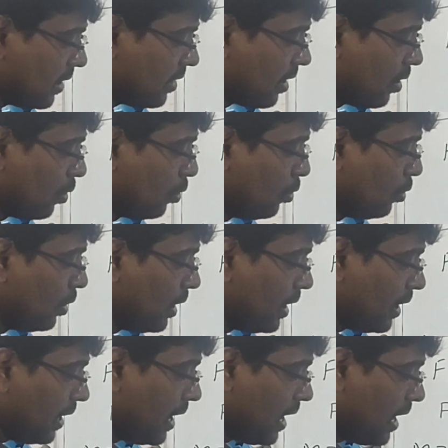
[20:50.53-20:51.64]
now
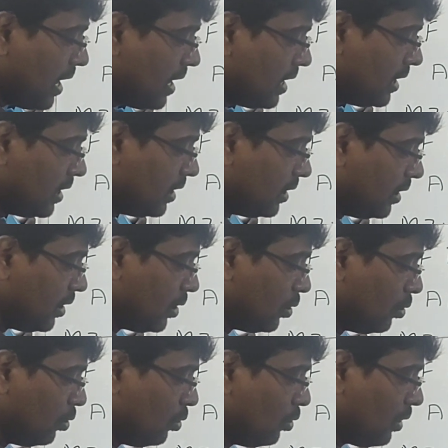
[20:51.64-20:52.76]
A
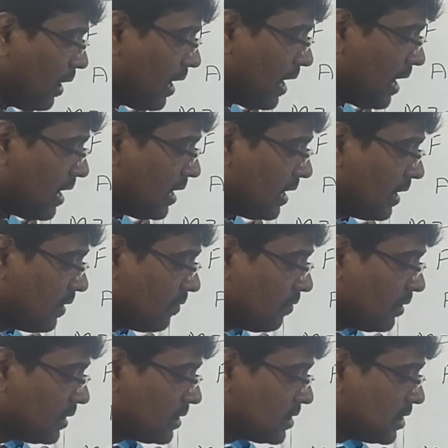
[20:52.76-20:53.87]
into A
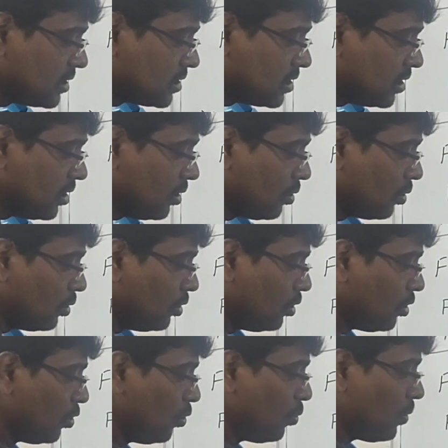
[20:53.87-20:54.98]
inverse is equal
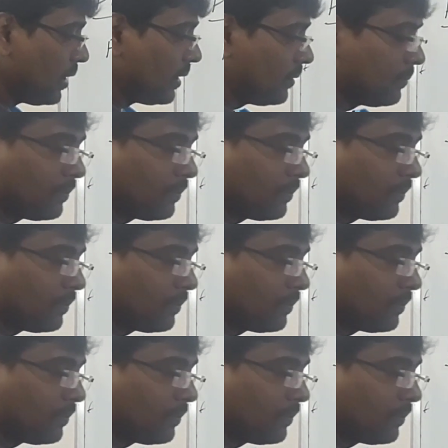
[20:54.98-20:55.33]
to 1.